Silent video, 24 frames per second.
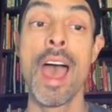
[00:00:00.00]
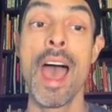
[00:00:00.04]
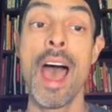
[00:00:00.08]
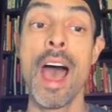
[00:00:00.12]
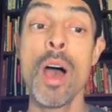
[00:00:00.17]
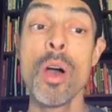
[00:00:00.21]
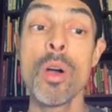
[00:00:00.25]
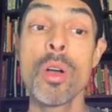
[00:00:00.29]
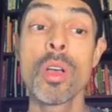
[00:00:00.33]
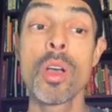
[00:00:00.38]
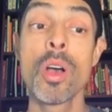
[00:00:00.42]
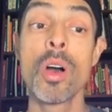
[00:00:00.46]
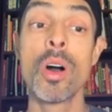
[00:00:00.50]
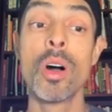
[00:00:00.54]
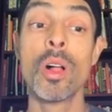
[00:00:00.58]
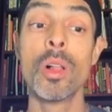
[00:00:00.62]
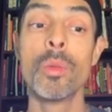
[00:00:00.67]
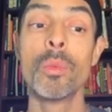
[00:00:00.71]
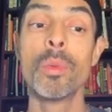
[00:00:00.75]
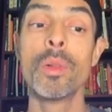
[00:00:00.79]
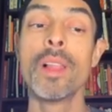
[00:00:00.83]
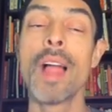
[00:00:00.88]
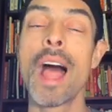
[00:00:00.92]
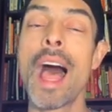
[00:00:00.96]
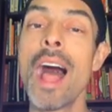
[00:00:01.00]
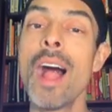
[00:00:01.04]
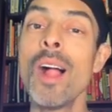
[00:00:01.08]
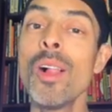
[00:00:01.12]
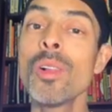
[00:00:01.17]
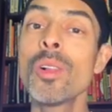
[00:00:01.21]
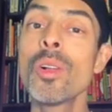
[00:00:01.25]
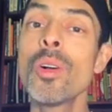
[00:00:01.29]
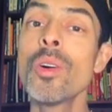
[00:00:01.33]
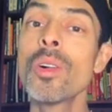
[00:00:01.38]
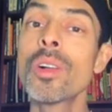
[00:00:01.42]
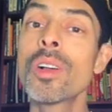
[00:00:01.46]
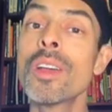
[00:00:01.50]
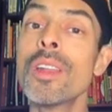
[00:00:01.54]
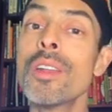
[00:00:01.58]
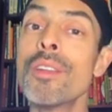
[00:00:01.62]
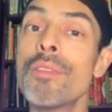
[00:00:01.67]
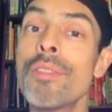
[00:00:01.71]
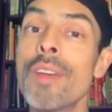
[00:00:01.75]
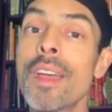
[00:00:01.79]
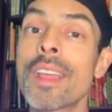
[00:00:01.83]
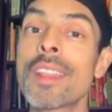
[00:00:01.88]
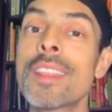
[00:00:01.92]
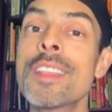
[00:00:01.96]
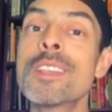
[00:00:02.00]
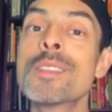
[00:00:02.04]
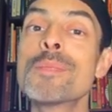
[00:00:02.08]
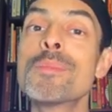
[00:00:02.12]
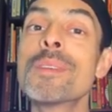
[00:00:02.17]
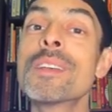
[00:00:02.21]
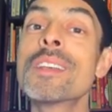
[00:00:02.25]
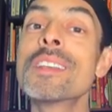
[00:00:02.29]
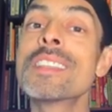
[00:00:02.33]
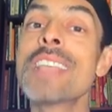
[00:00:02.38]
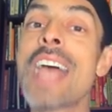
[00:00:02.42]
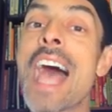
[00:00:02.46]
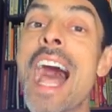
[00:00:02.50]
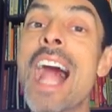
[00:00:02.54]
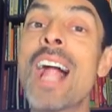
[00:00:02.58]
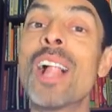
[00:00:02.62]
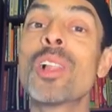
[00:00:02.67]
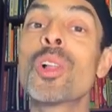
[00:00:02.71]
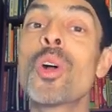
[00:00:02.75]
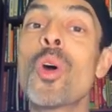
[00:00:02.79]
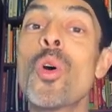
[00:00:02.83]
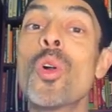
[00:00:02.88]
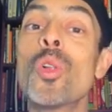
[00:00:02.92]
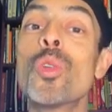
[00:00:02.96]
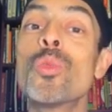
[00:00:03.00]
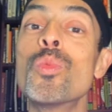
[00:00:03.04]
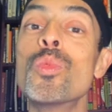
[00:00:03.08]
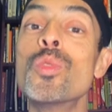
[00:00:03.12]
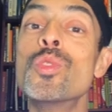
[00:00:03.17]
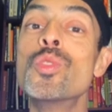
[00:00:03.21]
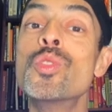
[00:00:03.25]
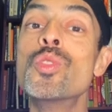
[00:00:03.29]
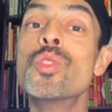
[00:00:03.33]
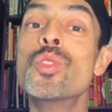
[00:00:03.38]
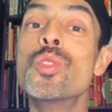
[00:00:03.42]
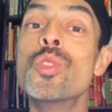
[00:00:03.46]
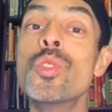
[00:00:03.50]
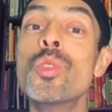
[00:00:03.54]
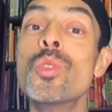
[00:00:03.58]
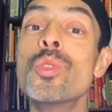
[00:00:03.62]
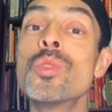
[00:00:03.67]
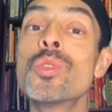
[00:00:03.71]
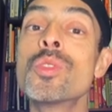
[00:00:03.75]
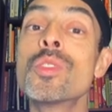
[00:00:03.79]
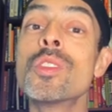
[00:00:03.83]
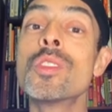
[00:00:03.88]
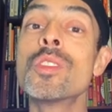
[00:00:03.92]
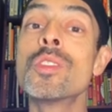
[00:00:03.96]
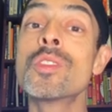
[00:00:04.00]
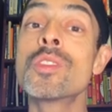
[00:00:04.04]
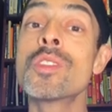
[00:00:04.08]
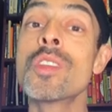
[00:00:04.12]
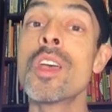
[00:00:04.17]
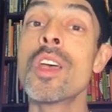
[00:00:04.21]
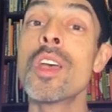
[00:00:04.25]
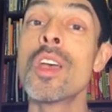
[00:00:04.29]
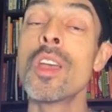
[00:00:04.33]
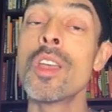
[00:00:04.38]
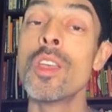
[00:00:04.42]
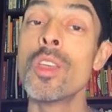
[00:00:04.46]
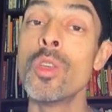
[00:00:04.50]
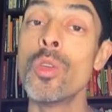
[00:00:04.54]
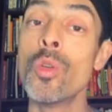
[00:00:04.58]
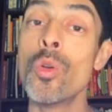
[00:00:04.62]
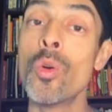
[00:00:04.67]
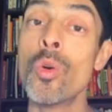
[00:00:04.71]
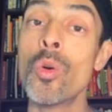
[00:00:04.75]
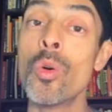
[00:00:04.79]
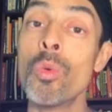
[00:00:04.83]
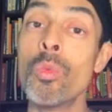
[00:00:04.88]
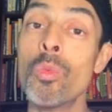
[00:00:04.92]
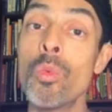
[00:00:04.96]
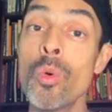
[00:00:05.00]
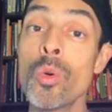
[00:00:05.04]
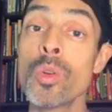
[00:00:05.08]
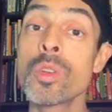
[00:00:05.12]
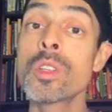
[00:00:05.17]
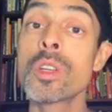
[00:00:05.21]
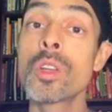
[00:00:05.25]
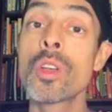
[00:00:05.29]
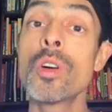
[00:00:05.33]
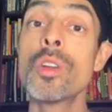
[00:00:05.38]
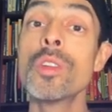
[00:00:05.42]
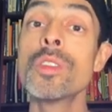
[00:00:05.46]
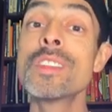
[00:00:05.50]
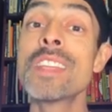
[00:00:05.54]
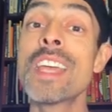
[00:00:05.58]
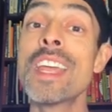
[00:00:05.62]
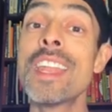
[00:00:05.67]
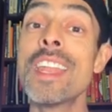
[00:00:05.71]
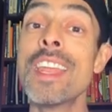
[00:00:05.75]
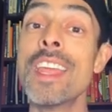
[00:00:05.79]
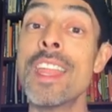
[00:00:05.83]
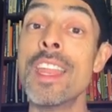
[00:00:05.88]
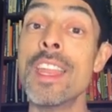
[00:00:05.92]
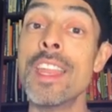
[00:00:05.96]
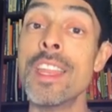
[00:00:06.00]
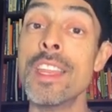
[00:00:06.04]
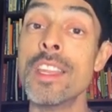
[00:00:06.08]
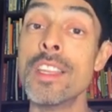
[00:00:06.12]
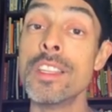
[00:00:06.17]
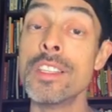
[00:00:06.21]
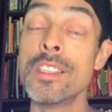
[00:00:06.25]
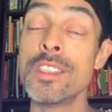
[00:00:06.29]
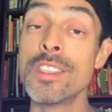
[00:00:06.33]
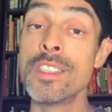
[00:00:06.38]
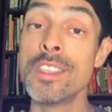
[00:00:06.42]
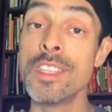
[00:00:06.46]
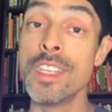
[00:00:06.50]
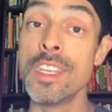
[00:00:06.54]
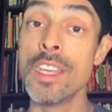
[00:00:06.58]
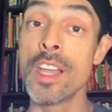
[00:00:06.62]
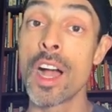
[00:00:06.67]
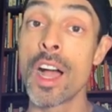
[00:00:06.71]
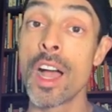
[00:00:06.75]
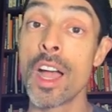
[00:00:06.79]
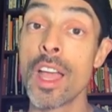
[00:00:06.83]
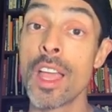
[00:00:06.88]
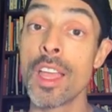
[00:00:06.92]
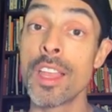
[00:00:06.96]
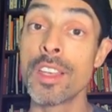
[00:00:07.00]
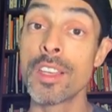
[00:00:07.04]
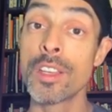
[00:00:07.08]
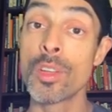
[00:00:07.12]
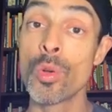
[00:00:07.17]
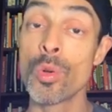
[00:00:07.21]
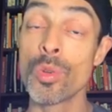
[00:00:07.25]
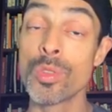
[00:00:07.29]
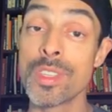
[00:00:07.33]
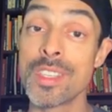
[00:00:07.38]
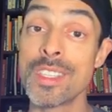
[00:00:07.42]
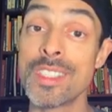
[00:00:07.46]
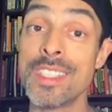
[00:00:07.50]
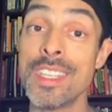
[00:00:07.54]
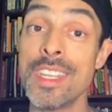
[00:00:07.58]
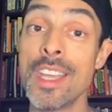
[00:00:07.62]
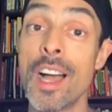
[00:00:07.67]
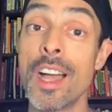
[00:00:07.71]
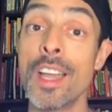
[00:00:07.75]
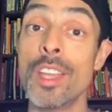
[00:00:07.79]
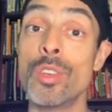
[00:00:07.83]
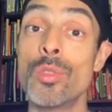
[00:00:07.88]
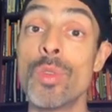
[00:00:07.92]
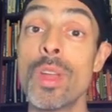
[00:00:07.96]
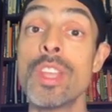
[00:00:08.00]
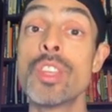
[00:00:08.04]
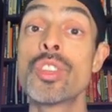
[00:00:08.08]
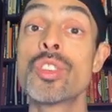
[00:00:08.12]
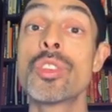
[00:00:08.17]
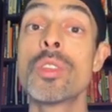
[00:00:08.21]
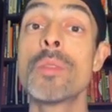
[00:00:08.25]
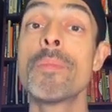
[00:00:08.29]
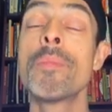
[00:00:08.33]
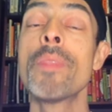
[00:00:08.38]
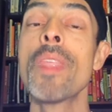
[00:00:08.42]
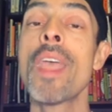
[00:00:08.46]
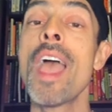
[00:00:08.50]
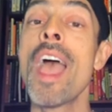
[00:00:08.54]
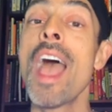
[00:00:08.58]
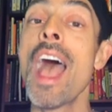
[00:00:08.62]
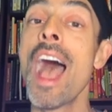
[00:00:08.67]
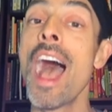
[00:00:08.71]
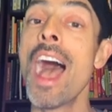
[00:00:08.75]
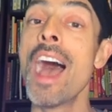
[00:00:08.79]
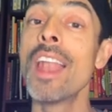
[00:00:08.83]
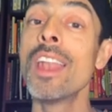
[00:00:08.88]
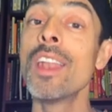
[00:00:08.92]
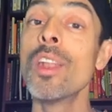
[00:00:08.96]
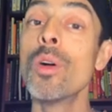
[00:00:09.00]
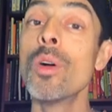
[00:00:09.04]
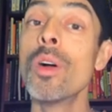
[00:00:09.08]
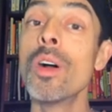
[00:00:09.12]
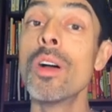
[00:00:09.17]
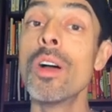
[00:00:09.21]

Alcohol can affect things because alcohol reduces your water content, and it causes dehydration, and